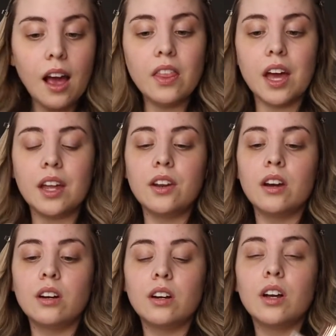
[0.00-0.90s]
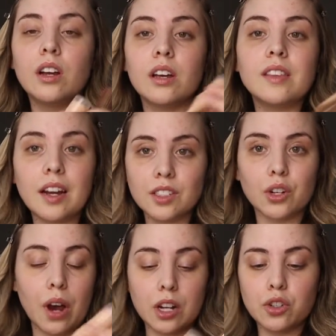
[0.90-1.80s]
and then that is the
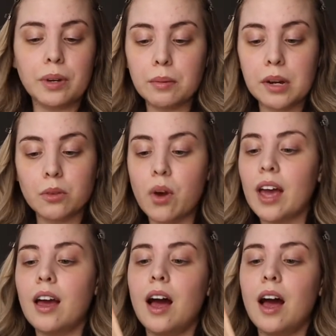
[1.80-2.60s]
garage opening by the way.